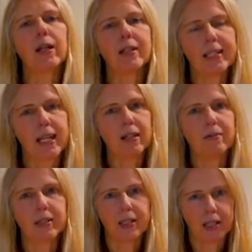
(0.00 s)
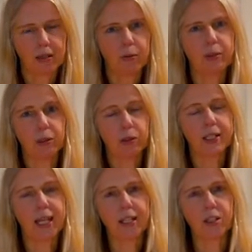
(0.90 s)
ourselves, we do the
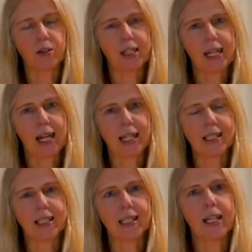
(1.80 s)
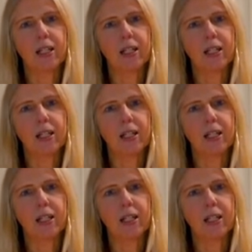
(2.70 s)
sensory analysis.